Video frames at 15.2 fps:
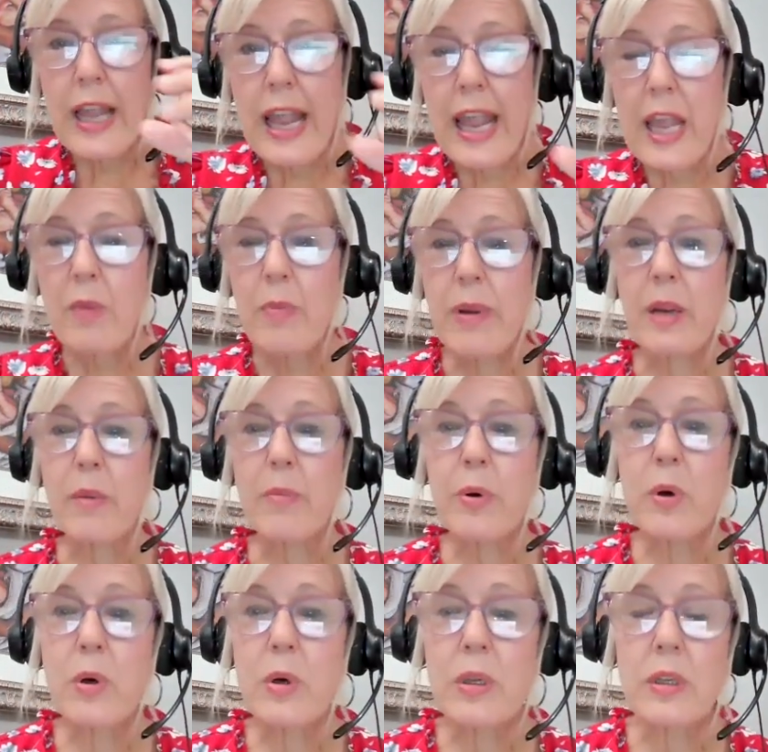the head being
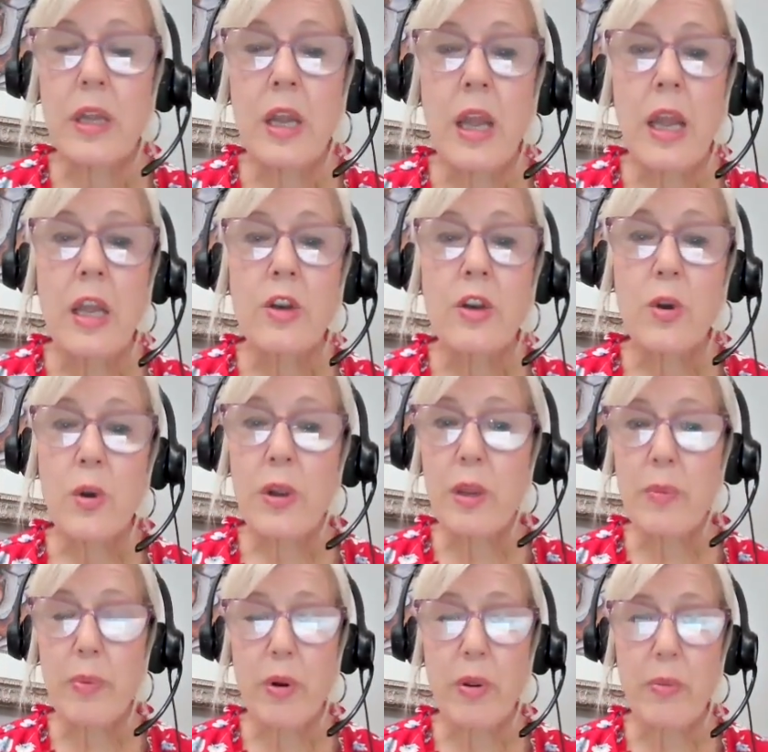pulled during
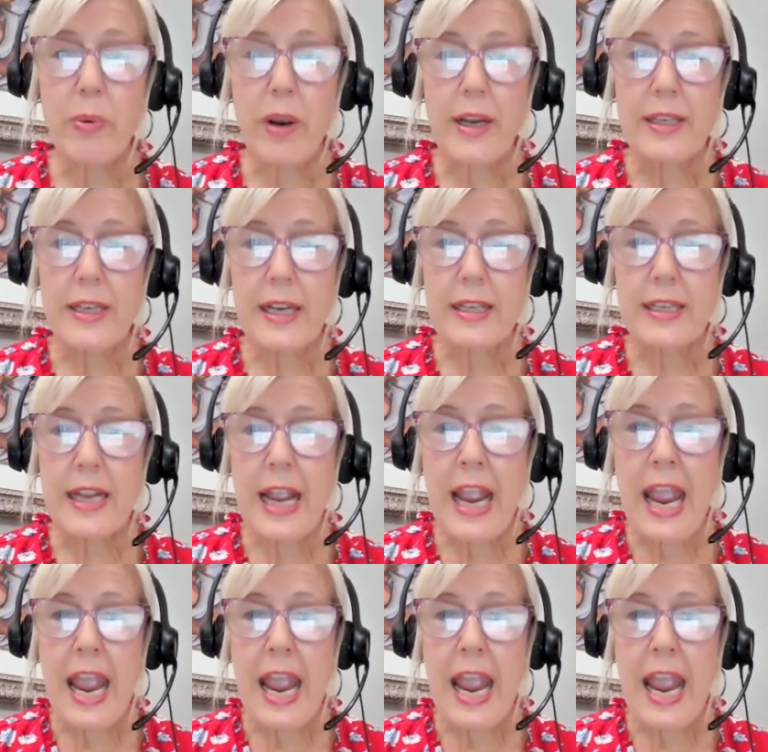the birth process.